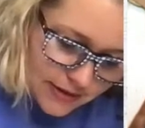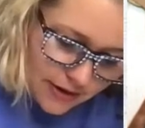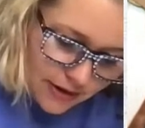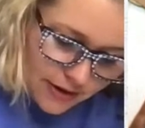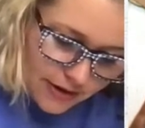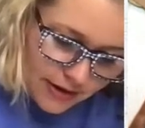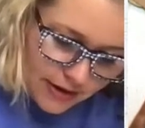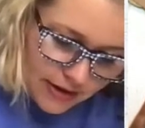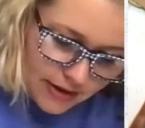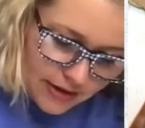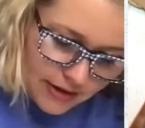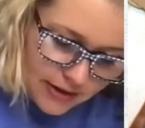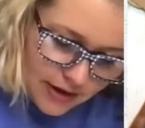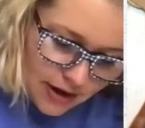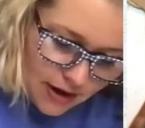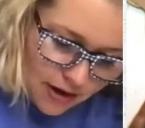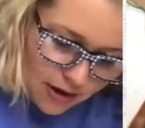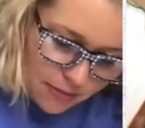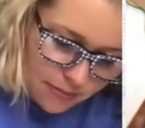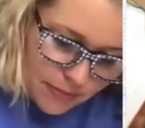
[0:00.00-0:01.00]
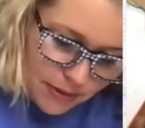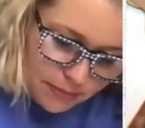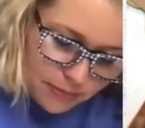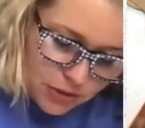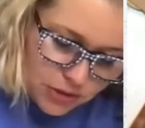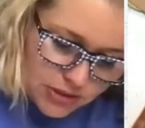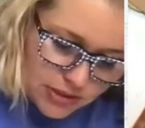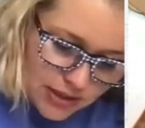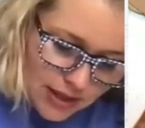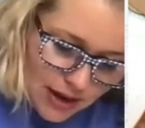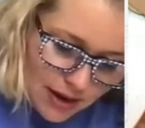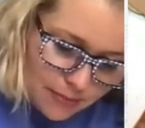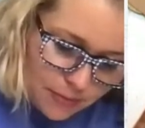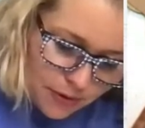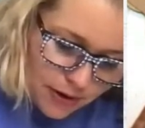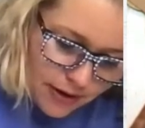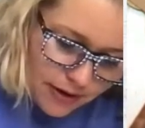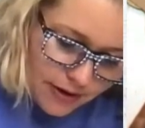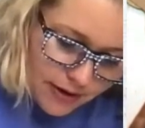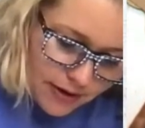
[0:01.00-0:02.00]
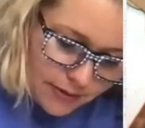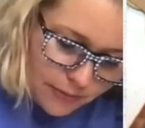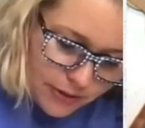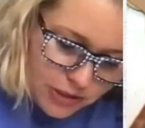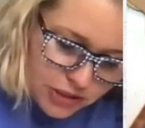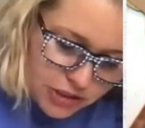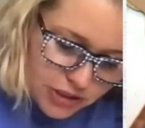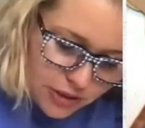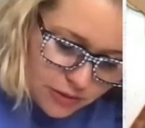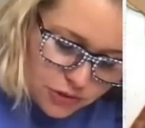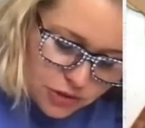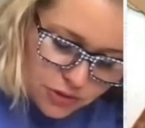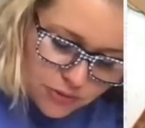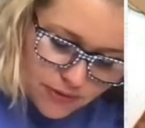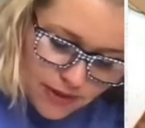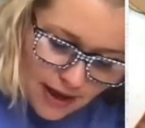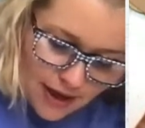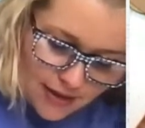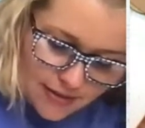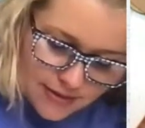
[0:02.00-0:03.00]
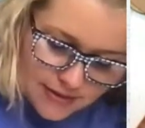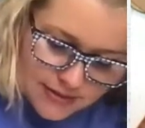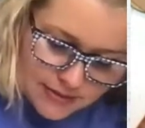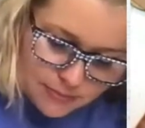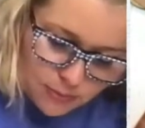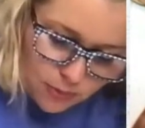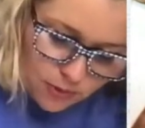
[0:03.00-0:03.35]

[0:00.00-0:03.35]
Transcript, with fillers: that are in our members library. We showed you that this